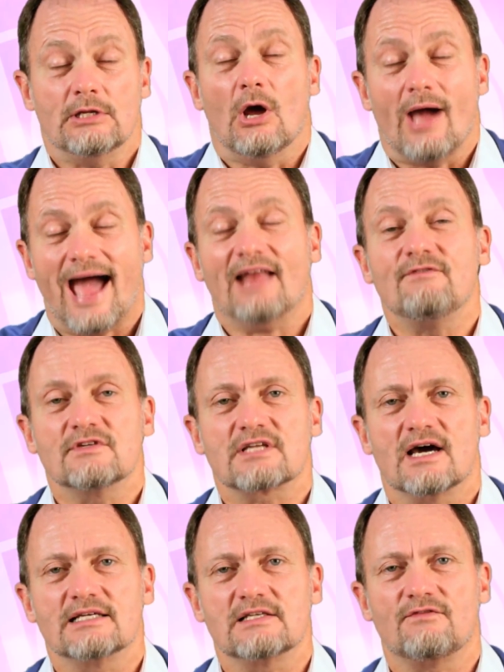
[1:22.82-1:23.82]

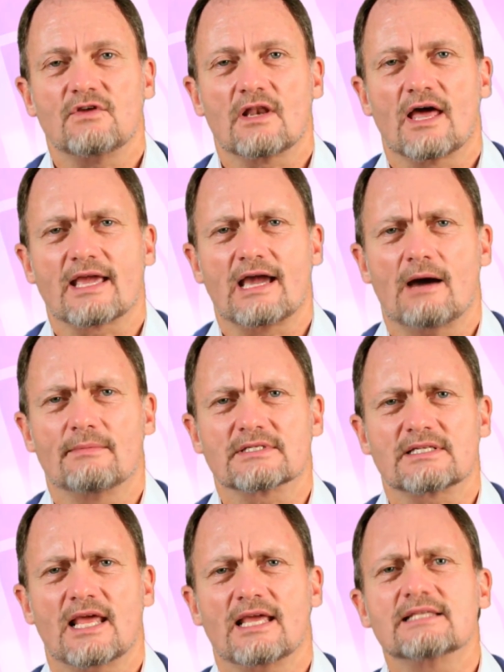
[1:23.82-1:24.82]
advertise, if you like, our
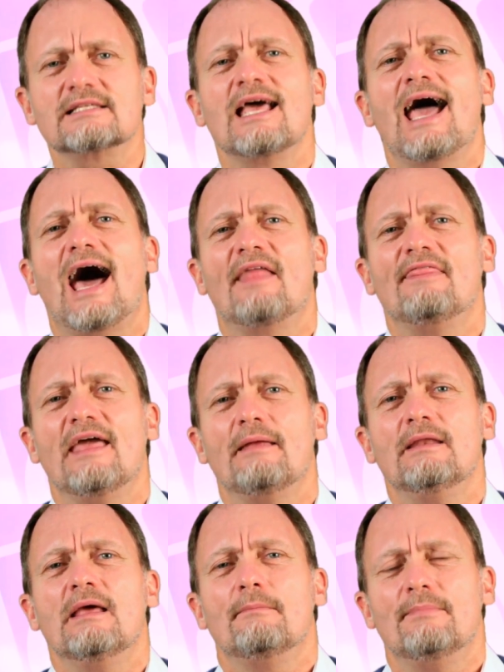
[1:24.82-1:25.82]
mistakes and
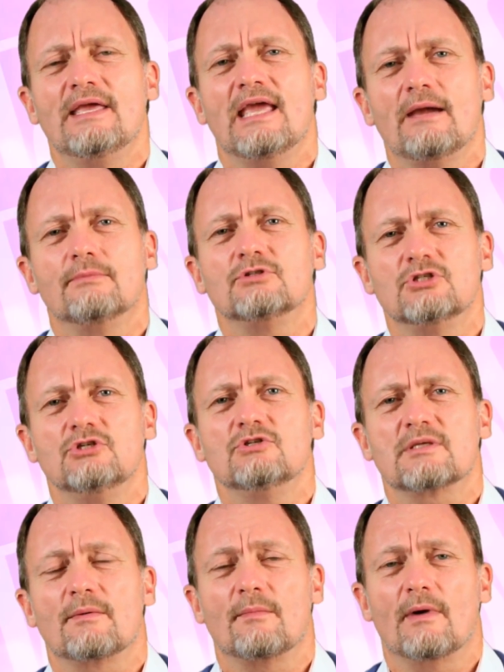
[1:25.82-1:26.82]
then being able to do
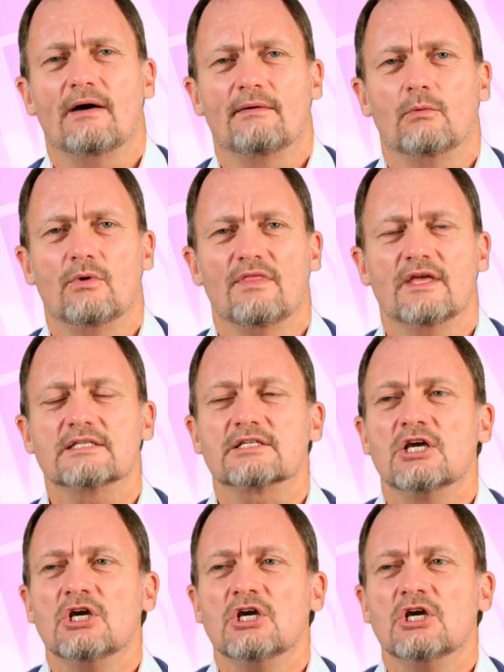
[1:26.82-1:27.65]
something with it?